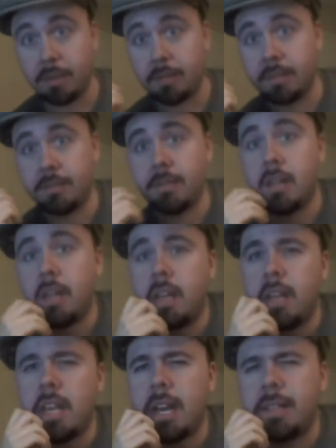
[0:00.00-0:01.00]
then,
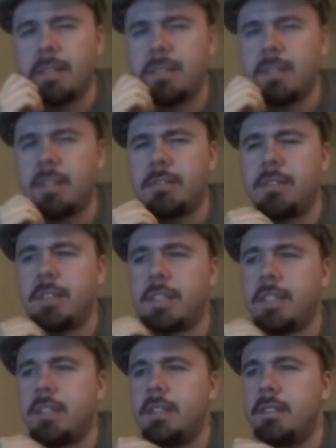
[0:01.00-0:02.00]
yeah, it's definitely,